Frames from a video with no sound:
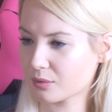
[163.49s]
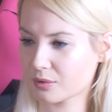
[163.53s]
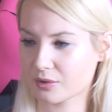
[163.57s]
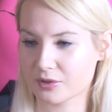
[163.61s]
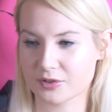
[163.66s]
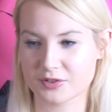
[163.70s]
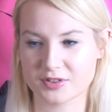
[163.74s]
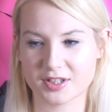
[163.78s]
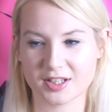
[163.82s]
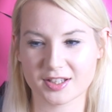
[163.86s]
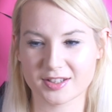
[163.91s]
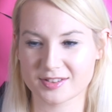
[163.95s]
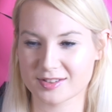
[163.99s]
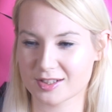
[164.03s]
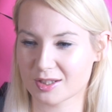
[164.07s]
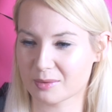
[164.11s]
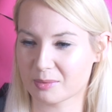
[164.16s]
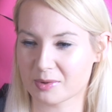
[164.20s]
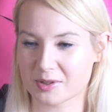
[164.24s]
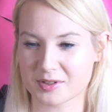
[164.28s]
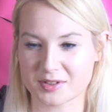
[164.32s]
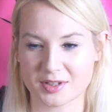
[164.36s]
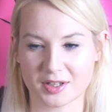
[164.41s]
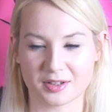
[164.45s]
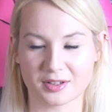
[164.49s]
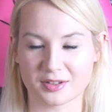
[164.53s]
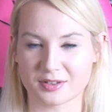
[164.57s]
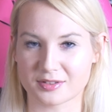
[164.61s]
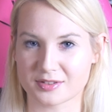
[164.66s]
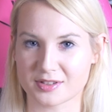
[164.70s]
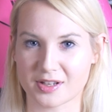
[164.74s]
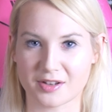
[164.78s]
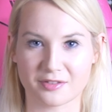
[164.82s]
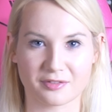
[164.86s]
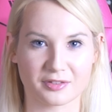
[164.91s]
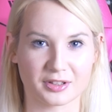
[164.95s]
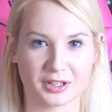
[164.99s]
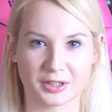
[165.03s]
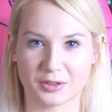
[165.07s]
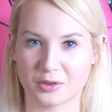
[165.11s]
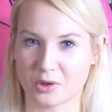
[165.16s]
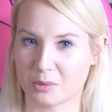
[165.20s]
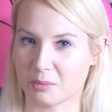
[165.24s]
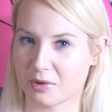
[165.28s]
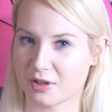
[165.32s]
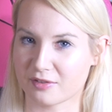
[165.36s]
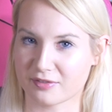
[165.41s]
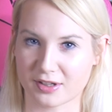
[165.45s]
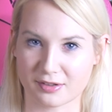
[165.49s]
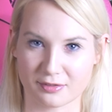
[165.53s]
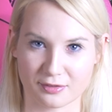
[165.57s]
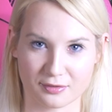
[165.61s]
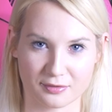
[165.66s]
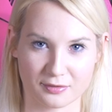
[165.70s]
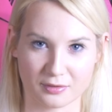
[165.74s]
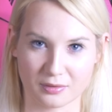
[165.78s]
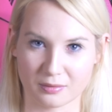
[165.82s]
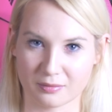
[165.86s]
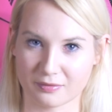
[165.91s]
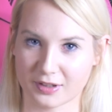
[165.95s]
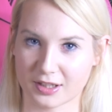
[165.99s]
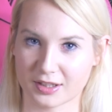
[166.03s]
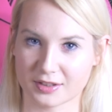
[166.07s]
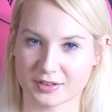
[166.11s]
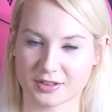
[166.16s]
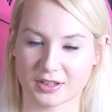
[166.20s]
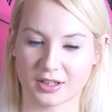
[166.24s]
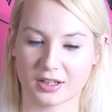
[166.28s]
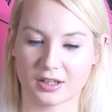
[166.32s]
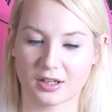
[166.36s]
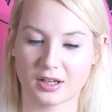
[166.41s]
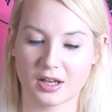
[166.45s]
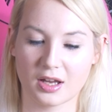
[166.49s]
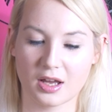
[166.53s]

60% is definitely not my favourite form factor.